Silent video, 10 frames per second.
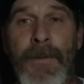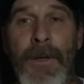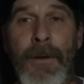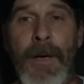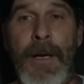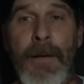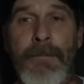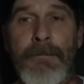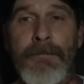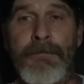Fill her up.
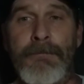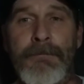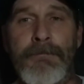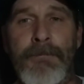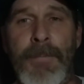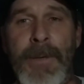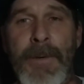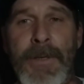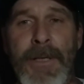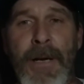Pretty
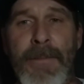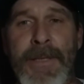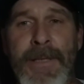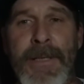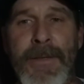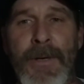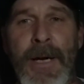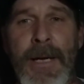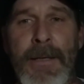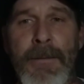much common sense,
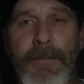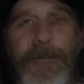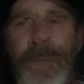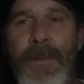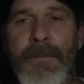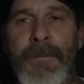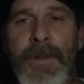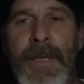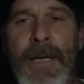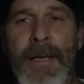right? But
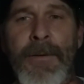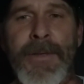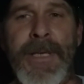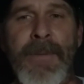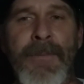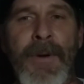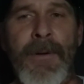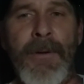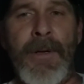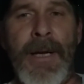you got to go a step
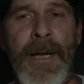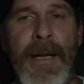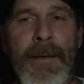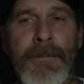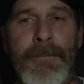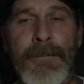further than that.